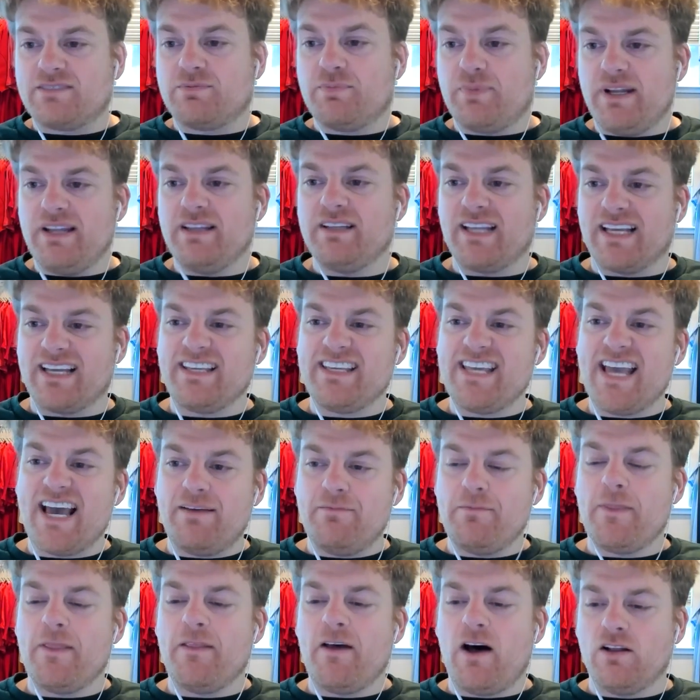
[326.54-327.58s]
but like,
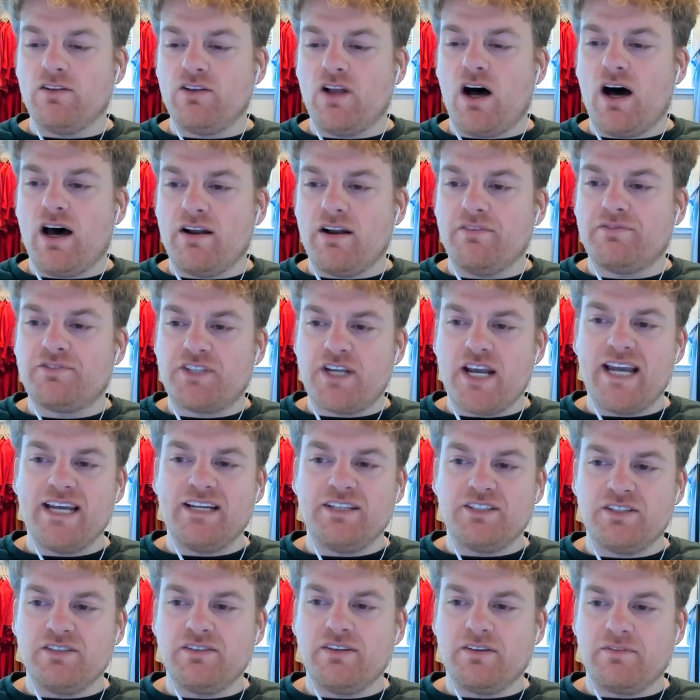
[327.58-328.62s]
yeah, a lot of
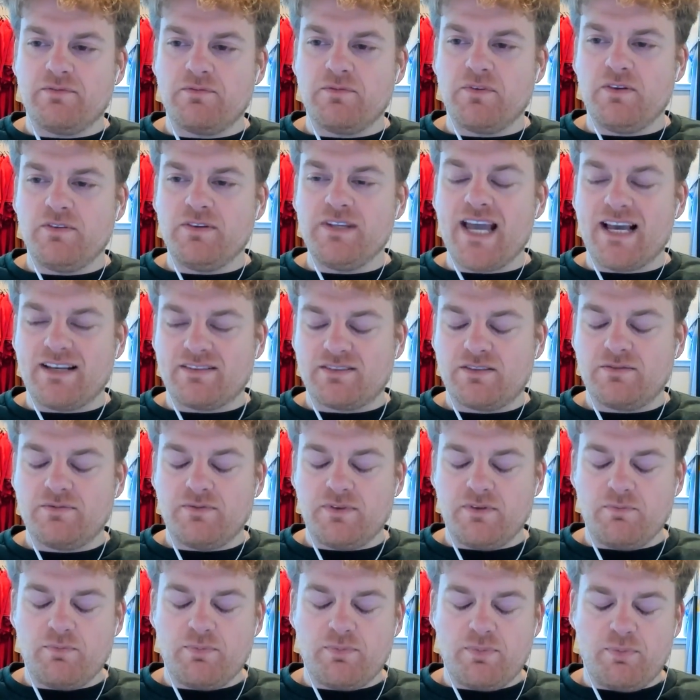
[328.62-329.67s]
change. Like, yes,
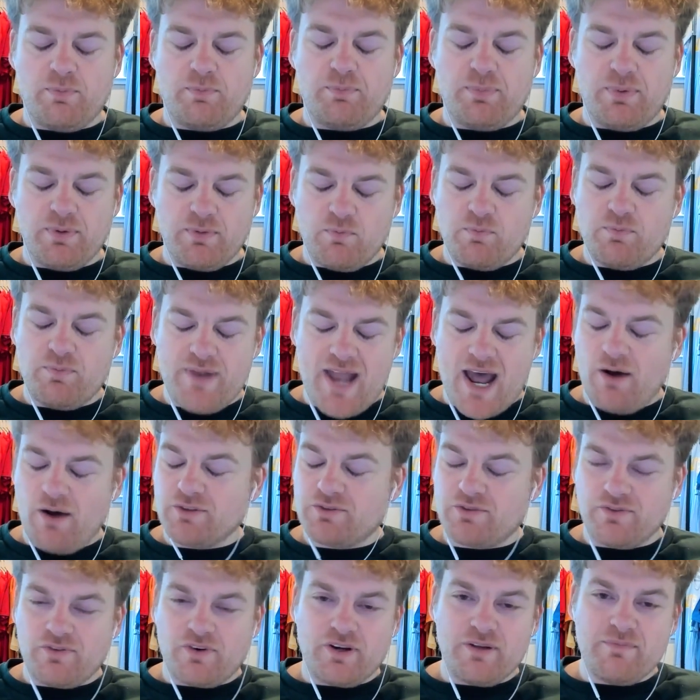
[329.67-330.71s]
but now
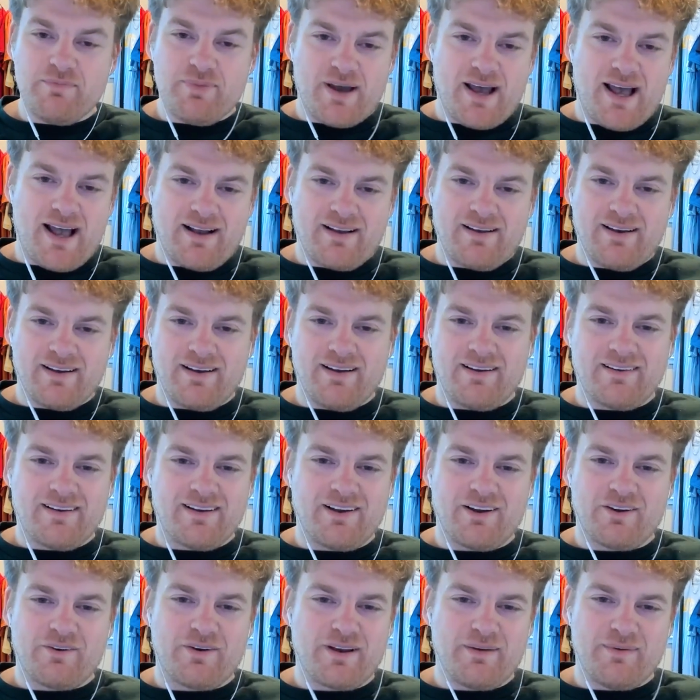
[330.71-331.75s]
it's reverting back. I got
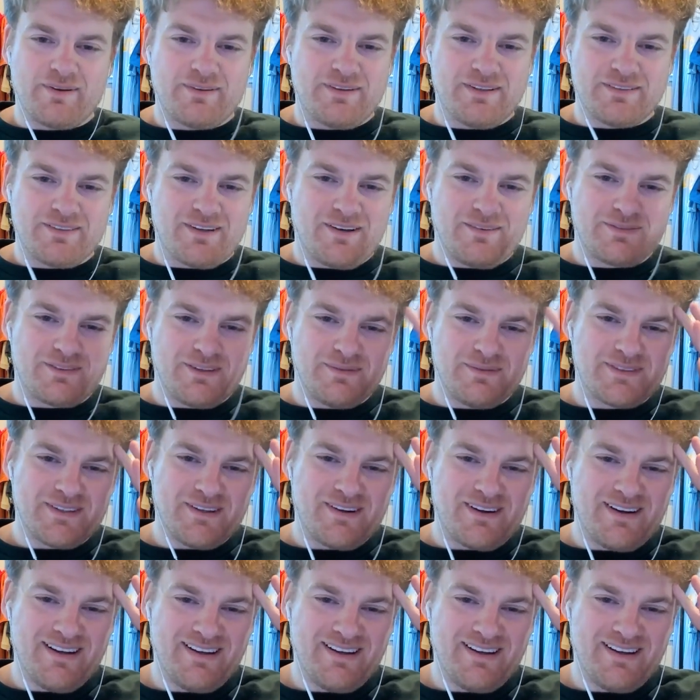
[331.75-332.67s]
cranky about test optional. I'm sorry.